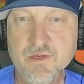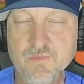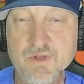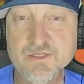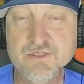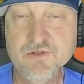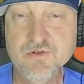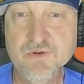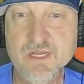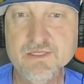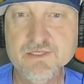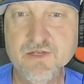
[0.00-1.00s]
You went
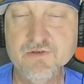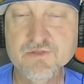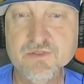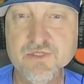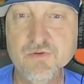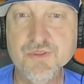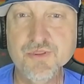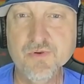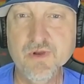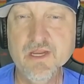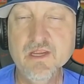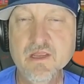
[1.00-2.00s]
2-2, so
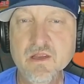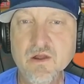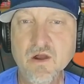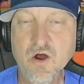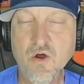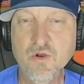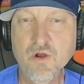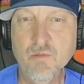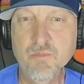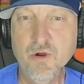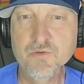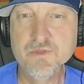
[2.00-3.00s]
2-3 all in
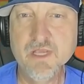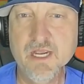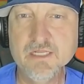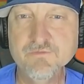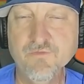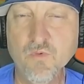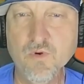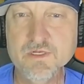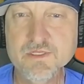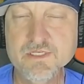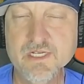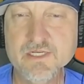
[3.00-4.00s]
all both days,
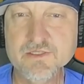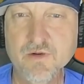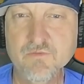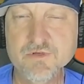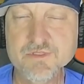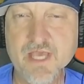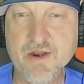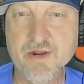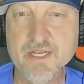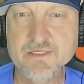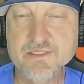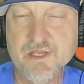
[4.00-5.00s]
4-6 over
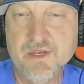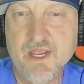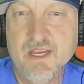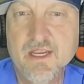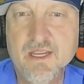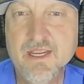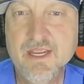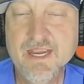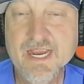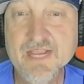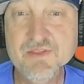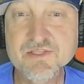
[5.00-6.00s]
Saturday and Sunday.
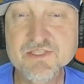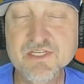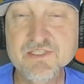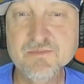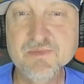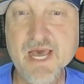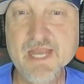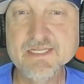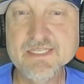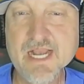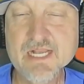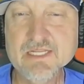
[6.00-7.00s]
In the system, not
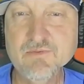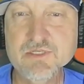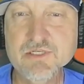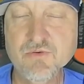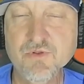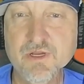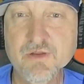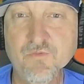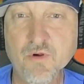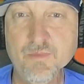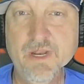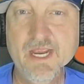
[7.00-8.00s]
exactly what you're looking
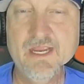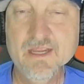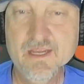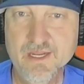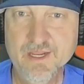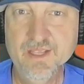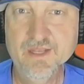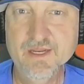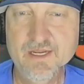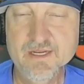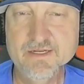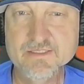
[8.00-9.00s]
for, but hey,
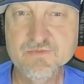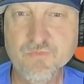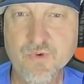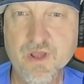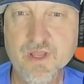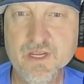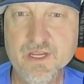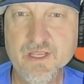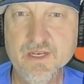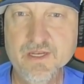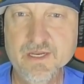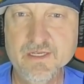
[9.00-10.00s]
it is what
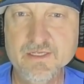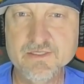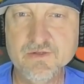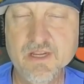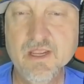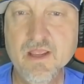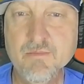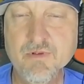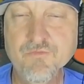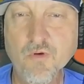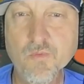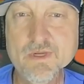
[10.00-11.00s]
it is. So hey,
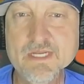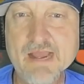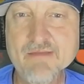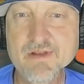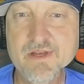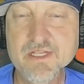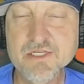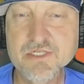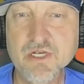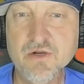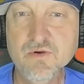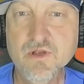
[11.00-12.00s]
before we dive into this
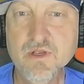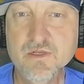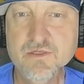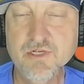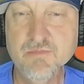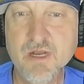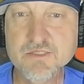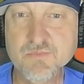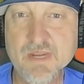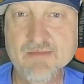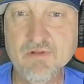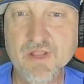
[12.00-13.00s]
show too much,
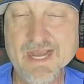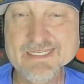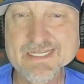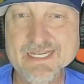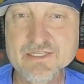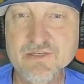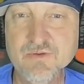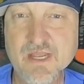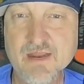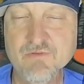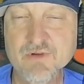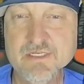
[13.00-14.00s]
we have a lot to get to.
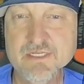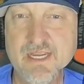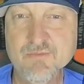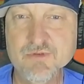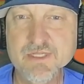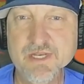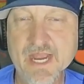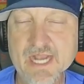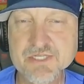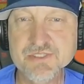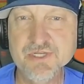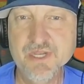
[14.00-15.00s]
Every team was in
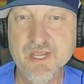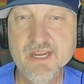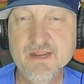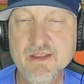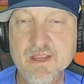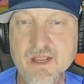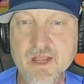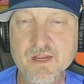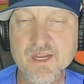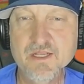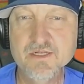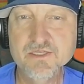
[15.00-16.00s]
action today.
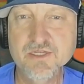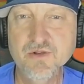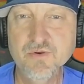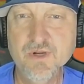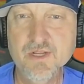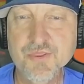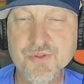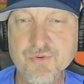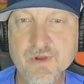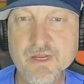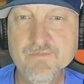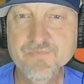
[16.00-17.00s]
Again,
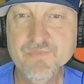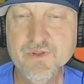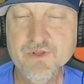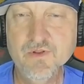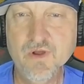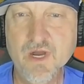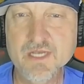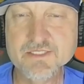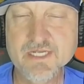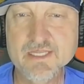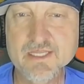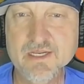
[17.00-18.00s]
2-3. You
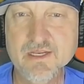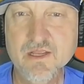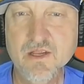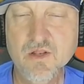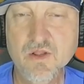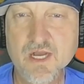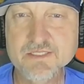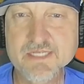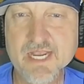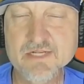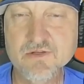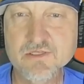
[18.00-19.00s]
lost at the Los
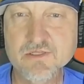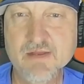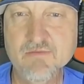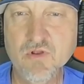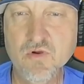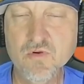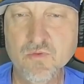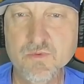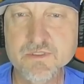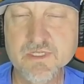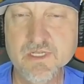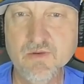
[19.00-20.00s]
Angeles level.
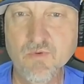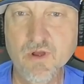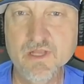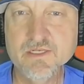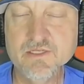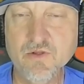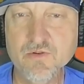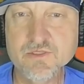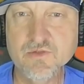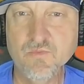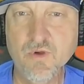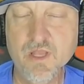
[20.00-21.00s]
Oklahoma City won,
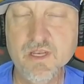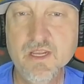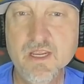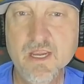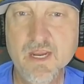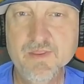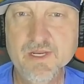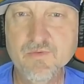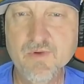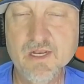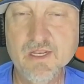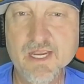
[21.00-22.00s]
Tulsa won, and then
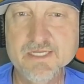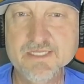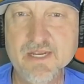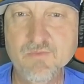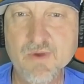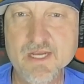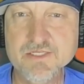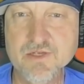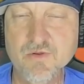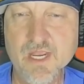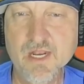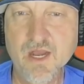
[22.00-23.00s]
Great Lakes and
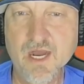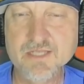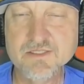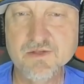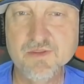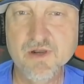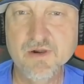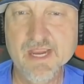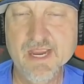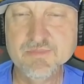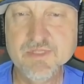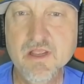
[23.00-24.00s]
Rancho, they lost their
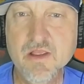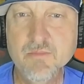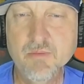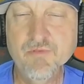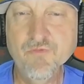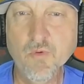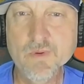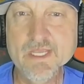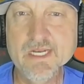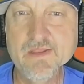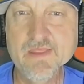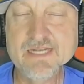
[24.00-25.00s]
games. But before we
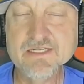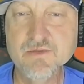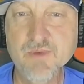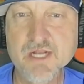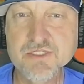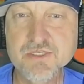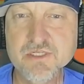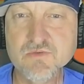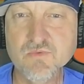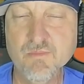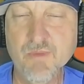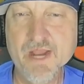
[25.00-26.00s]
get into that too much,
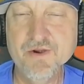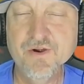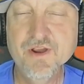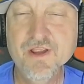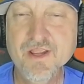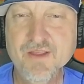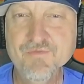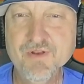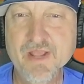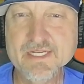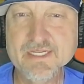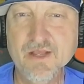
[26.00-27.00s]
just a reminder, if
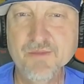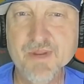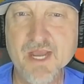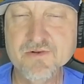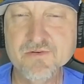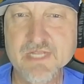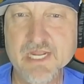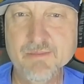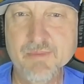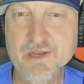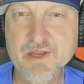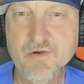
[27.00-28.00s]
you'd like to help Dodgers
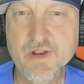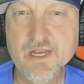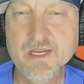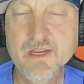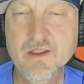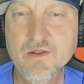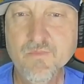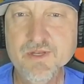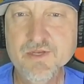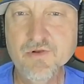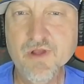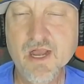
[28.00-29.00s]
Daily by donating,
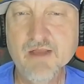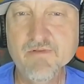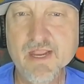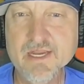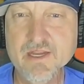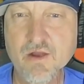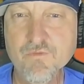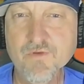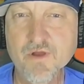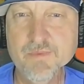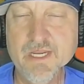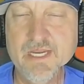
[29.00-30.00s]
we do now have a
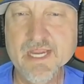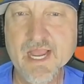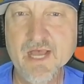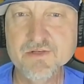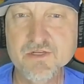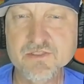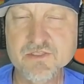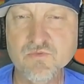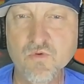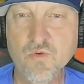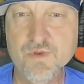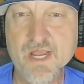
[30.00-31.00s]
GoFundMe account. Just
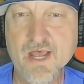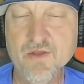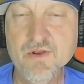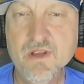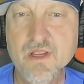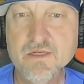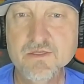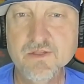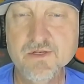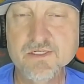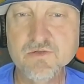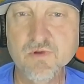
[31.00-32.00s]
scroll down to
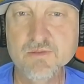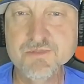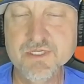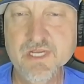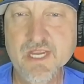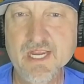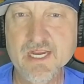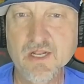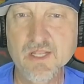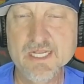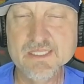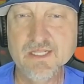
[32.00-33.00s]
the description and
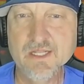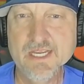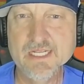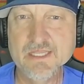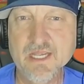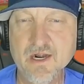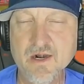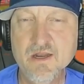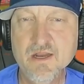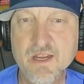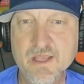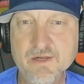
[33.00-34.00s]
click the link there,
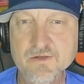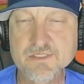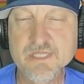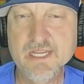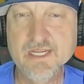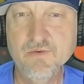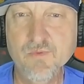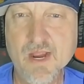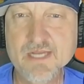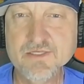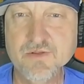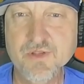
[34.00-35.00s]
and it'll take you
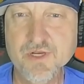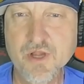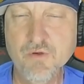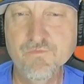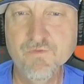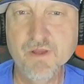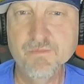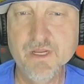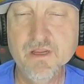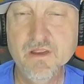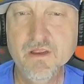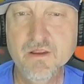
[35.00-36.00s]
right to the
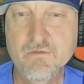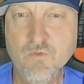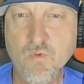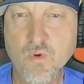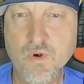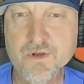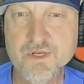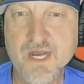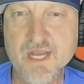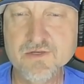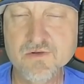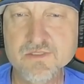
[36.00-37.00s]
GoFundMe for
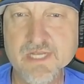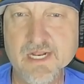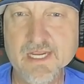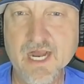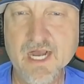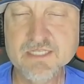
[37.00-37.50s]
Dodgers Daily.